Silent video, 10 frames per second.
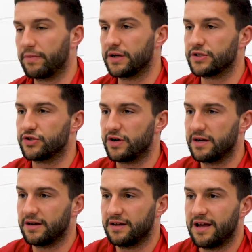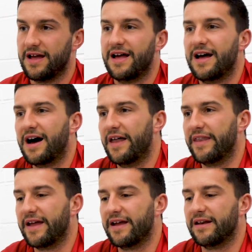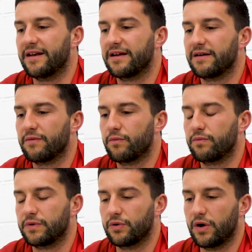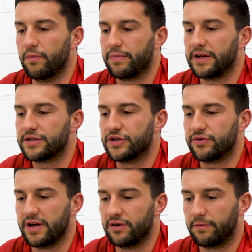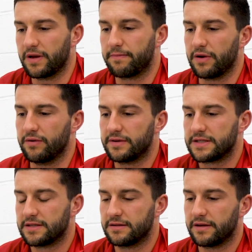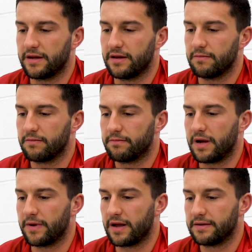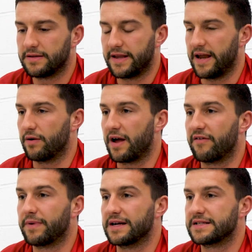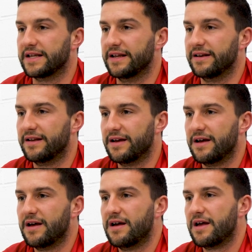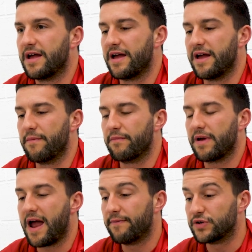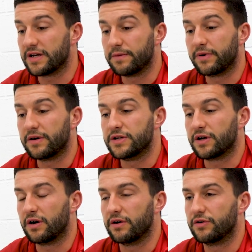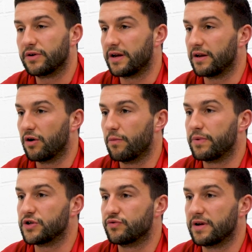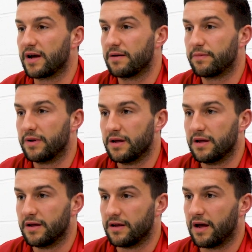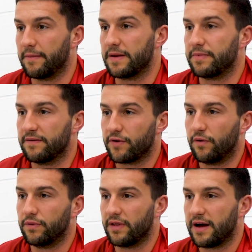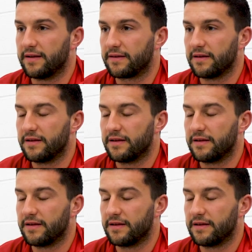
pitch to train. And then we go out on pitch to train normally about 10 or 10:30. If there's any players that are doing any on-pitch rehab, I might be involved with that.